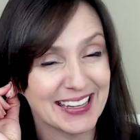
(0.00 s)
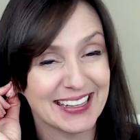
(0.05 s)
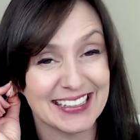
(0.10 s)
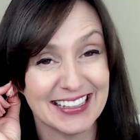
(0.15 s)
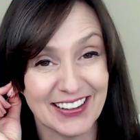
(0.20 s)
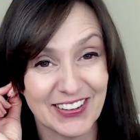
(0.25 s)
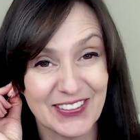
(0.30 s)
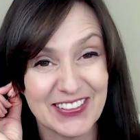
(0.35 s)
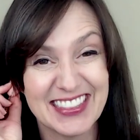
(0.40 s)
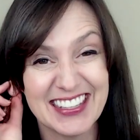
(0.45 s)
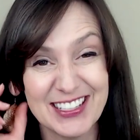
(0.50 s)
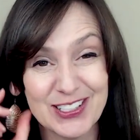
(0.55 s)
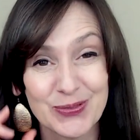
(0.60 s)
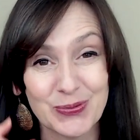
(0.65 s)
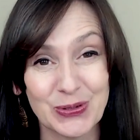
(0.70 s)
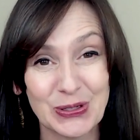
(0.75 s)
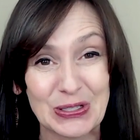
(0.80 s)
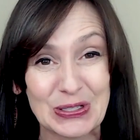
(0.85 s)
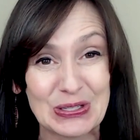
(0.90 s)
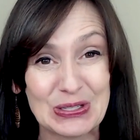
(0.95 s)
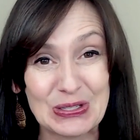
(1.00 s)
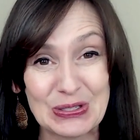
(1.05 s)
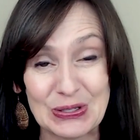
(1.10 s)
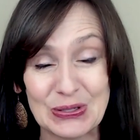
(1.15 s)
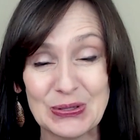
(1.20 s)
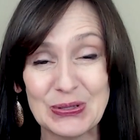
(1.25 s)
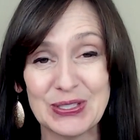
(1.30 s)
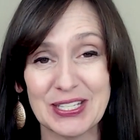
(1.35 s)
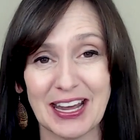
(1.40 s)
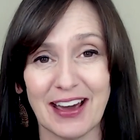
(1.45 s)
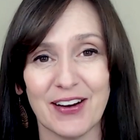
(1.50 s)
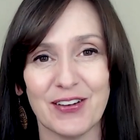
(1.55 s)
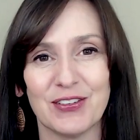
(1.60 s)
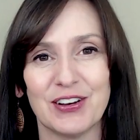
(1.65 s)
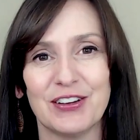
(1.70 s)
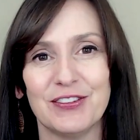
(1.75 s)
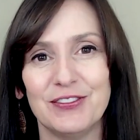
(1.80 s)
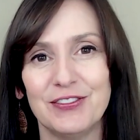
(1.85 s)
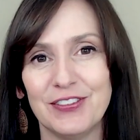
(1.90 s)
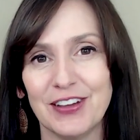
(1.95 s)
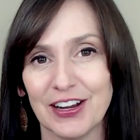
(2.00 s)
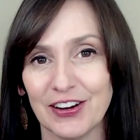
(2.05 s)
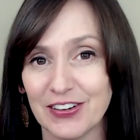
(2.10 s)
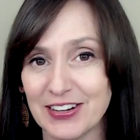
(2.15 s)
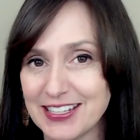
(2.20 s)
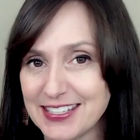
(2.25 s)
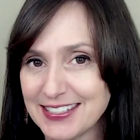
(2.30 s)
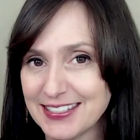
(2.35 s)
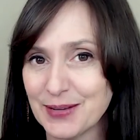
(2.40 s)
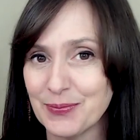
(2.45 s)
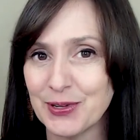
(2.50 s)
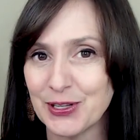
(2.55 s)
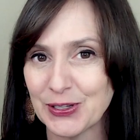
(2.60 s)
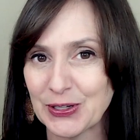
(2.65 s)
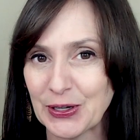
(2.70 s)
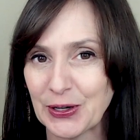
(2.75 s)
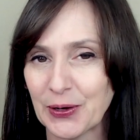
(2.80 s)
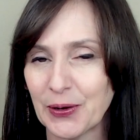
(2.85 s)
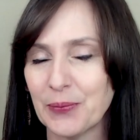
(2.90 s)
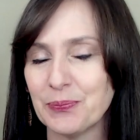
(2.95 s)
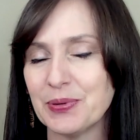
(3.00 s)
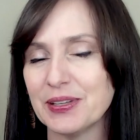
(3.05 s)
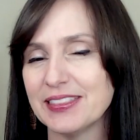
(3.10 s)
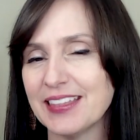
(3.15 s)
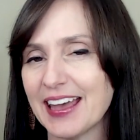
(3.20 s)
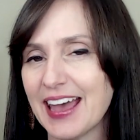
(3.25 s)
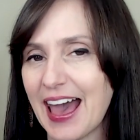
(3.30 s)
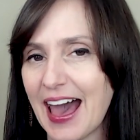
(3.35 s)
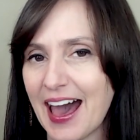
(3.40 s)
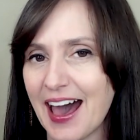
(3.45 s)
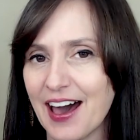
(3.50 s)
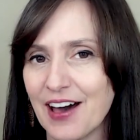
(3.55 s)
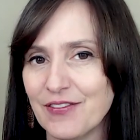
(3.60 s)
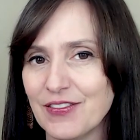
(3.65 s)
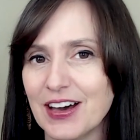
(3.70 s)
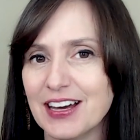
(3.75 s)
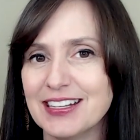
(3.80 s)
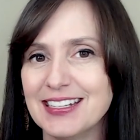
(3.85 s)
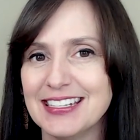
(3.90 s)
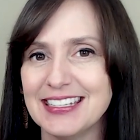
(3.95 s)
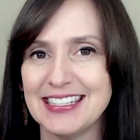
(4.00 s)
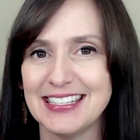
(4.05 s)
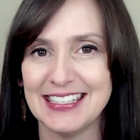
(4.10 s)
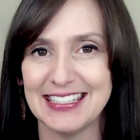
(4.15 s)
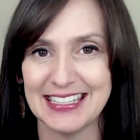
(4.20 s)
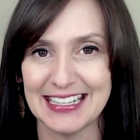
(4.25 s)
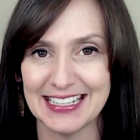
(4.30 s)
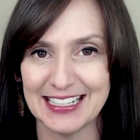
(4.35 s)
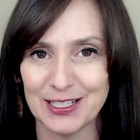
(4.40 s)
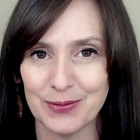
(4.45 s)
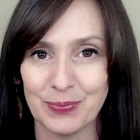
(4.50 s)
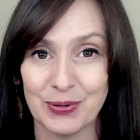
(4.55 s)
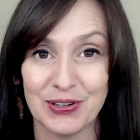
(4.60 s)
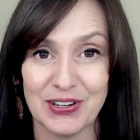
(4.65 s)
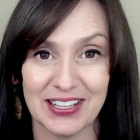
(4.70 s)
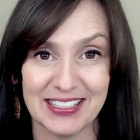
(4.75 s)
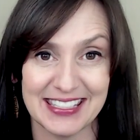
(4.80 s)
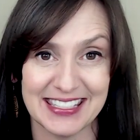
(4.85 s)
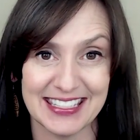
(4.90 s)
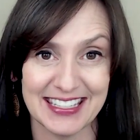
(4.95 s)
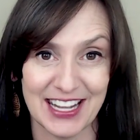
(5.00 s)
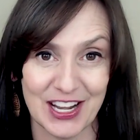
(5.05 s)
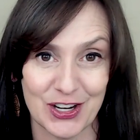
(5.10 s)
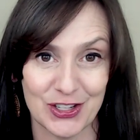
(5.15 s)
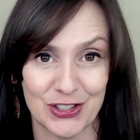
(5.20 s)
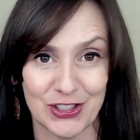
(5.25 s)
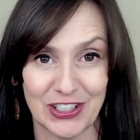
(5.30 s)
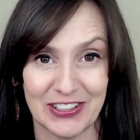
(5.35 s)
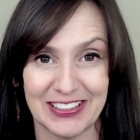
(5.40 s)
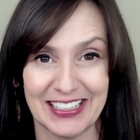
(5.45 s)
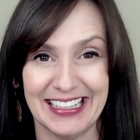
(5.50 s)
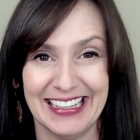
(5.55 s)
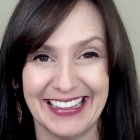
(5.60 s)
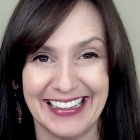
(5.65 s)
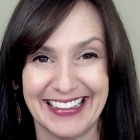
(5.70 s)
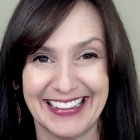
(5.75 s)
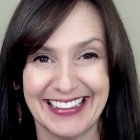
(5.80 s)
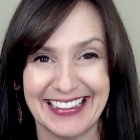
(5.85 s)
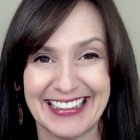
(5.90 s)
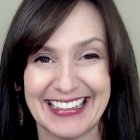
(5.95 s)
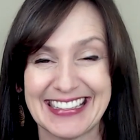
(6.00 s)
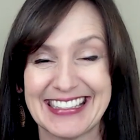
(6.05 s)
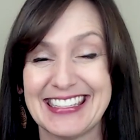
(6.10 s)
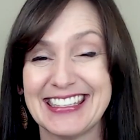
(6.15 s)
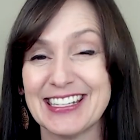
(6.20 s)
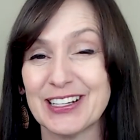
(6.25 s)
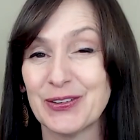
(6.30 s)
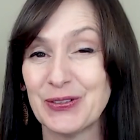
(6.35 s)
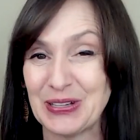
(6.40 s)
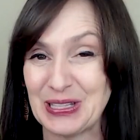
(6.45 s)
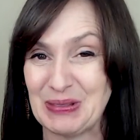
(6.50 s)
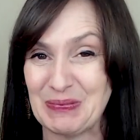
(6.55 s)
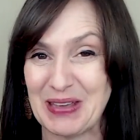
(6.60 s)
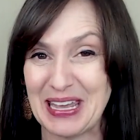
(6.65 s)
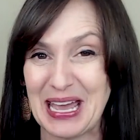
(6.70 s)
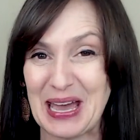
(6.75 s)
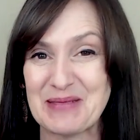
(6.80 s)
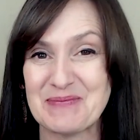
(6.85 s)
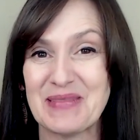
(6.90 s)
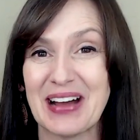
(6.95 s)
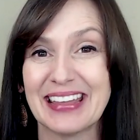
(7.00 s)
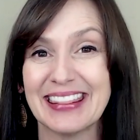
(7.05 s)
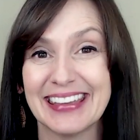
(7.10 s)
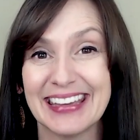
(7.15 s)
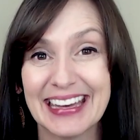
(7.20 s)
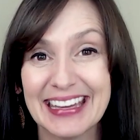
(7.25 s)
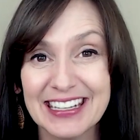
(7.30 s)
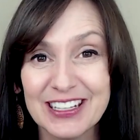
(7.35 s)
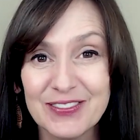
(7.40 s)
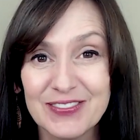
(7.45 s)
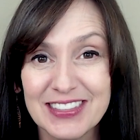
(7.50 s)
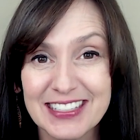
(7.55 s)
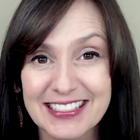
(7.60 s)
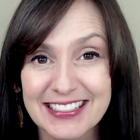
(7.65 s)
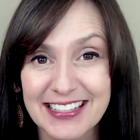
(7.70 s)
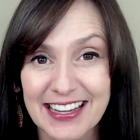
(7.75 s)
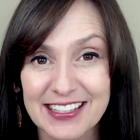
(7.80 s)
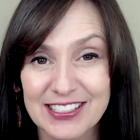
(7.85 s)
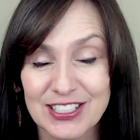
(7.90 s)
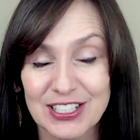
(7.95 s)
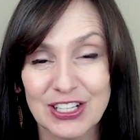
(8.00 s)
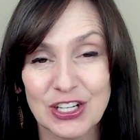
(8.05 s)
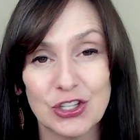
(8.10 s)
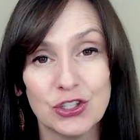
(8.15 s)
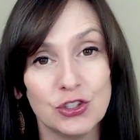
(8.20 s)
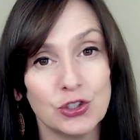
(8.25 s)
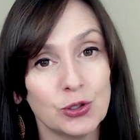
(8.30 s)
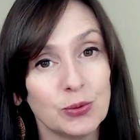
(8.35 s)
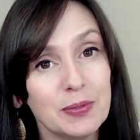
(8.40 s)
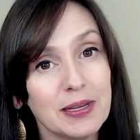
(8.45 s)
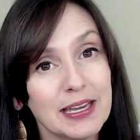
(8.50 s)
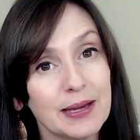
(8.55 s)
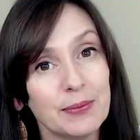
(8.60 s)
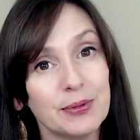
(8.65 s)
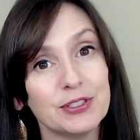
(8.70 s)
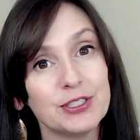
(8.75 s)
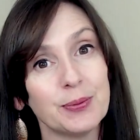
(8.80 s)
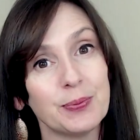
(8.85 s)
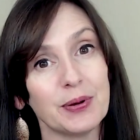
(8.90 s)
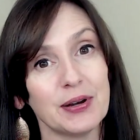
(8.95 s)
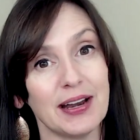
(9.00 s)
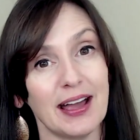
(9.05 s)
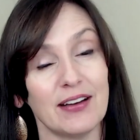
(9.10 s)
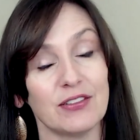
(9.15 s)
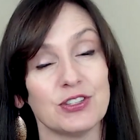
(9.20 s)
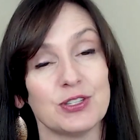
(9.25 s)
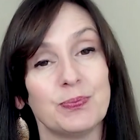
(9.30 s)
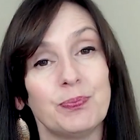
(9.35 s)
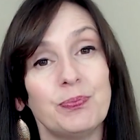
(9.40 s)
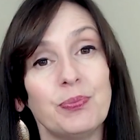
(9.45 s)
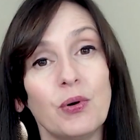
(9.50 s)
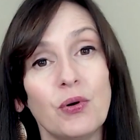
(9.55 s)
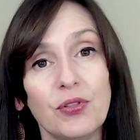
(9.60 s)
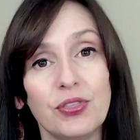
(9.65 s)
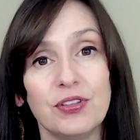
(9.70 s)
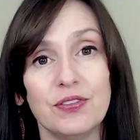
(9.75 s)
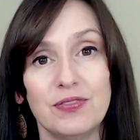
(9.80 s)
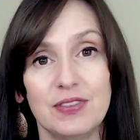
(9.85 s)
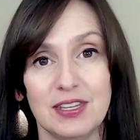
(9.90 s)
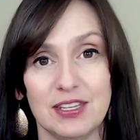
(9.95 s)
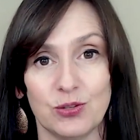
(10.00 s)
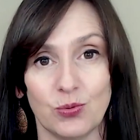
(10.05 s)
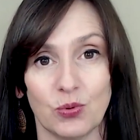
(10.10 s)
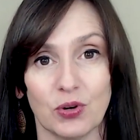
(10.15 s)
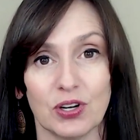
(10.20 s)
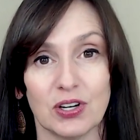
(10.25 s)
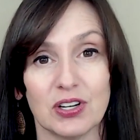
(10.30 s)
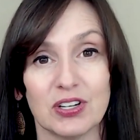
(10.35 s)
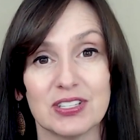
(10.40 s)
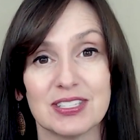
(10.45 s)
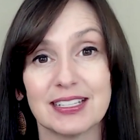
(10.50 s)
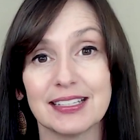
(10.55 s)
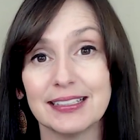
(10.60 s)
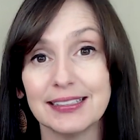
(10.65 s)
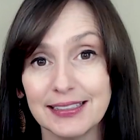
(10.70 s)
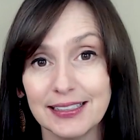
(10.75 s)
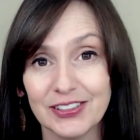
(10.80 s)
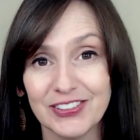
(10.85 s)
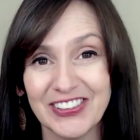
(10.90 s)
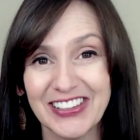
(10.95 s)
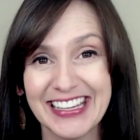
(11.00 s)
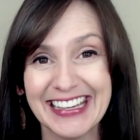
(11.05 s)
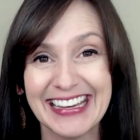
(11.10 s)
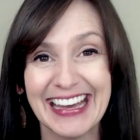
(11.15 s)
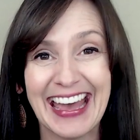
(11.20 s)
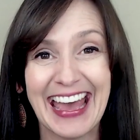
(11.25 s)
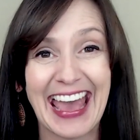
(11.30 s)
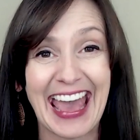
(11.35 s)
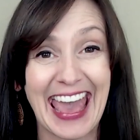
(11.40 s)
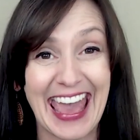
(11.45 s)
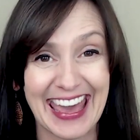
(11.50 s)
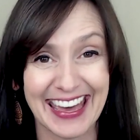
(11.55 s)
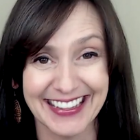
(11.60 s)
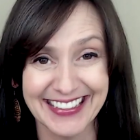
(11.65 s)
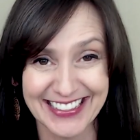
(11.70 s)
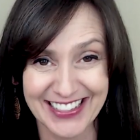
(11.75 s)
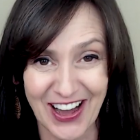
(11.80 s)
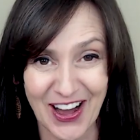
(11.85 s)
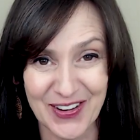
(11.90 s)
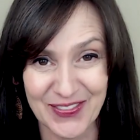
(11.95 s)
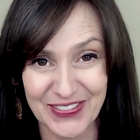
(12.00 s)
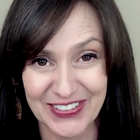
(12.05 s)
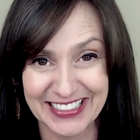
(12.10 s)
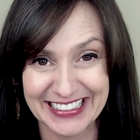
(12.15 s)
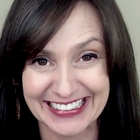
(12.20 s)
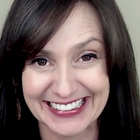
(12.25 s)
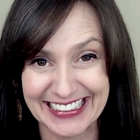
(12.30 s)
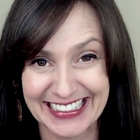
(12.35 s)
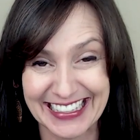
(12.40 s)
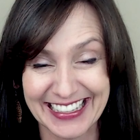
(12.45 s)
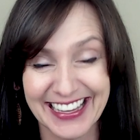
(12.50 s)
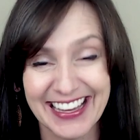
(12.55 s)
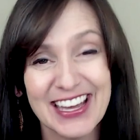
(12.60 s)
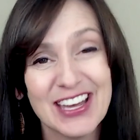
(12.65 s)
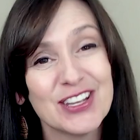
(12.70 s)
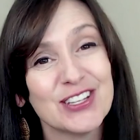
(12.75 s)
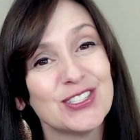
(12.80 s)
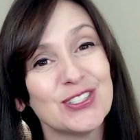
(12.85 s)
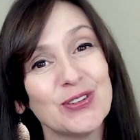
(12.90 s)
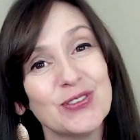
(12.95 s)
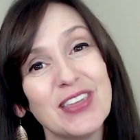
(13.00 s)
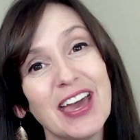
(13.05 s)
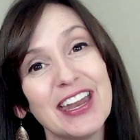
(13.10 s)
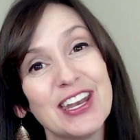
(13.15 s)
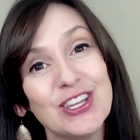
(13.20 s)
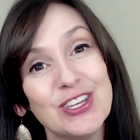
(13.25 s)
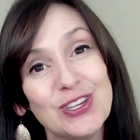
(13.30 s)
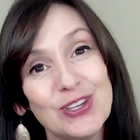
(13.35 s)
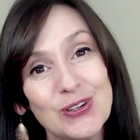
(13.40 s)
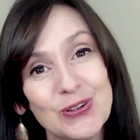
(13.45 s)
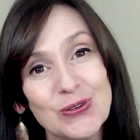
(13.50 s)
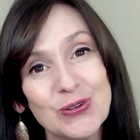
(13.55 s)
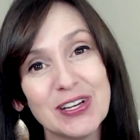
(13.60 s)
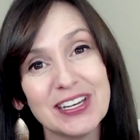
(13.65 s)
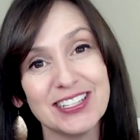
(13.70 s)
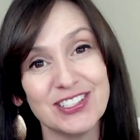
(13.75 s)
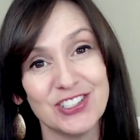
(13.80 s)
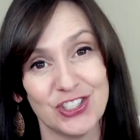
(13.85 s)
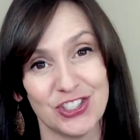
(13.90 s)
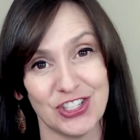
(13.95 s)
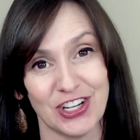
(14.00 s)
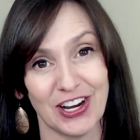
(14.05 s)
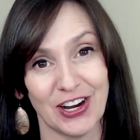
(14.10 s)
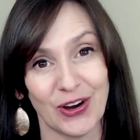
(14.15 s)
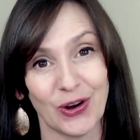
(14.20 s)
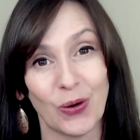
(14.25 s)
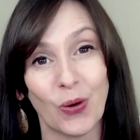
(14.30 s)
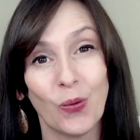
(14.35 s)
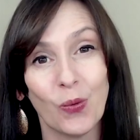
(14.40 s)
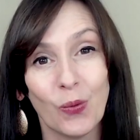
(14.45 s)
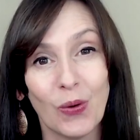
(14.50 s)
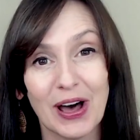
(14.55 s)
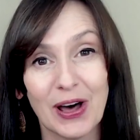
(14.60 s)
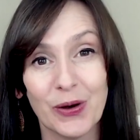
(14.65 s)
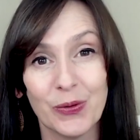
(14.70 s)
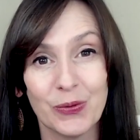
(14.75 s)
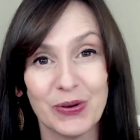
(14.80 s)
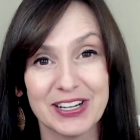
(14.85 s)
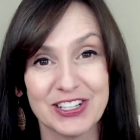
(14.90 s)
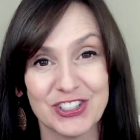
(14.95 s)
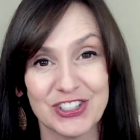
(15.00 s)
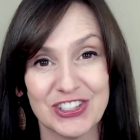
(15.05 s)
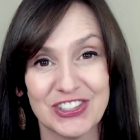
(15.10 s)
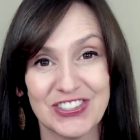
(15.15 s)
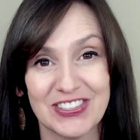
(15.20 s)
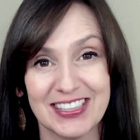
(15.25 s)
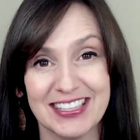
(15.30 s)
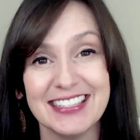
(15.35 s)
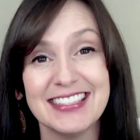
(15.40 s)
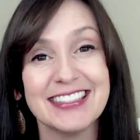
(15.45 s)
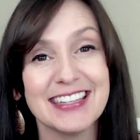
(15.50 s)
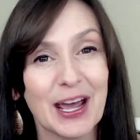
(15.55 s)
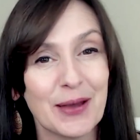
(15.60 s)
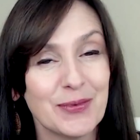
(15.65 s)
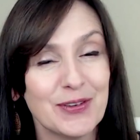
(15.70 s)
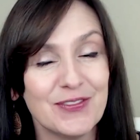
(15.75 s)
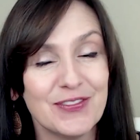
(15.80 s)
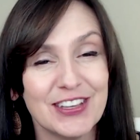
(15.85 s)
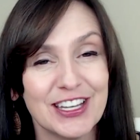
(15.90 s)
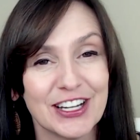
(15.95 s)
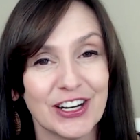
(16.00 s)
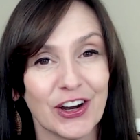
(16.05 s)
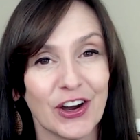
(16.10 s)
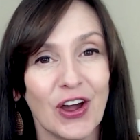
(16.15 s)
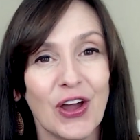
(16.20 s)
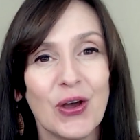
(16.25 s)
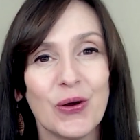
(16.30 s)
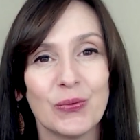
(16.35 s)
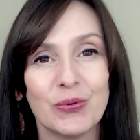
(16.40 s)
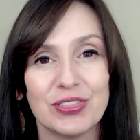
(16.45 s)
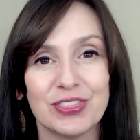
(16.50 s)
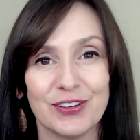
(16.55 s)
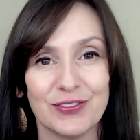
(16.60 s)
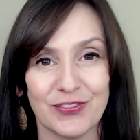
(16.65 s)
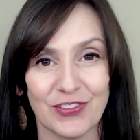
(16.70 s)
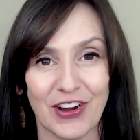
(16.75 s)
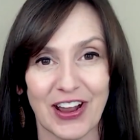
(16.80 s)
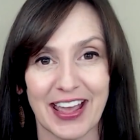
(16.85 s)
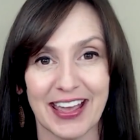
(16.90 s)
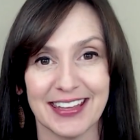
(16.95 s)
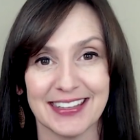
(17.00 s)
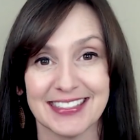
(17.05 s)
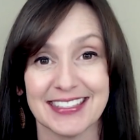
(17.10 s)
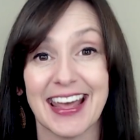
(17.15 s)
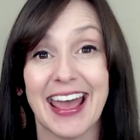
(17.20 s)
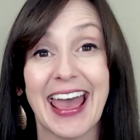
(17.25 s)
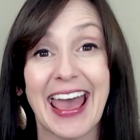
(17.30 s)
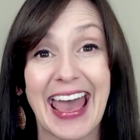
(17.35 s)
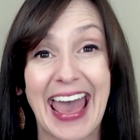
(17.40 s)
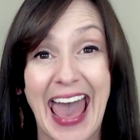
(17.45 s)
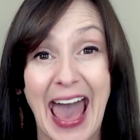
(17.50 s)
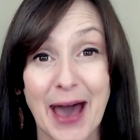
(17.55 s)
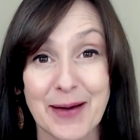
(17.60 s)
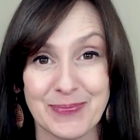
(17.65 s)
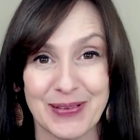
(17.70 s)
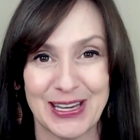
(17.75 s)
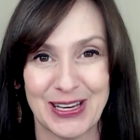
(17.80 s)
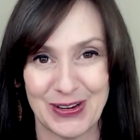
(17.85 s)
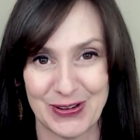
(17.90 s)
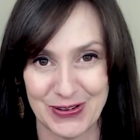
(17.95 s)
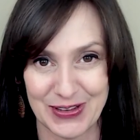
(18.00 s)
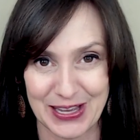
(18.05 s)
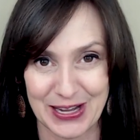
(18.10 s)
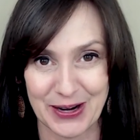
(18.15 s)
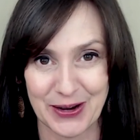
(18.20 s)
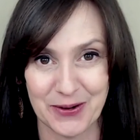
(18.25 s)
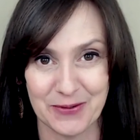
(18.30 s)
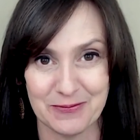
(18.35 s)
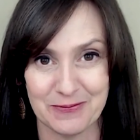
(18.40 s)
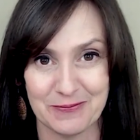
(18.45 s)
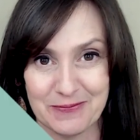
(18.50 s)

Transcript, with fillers: Now, these words do sound very similar, but they have a distinct pronunciation. Stick with me, and by the end of this lesson, you'll be able to pronounce both of these words clearly and confidently so that you can share well wishes this time of year with the phrase, Happy New Year.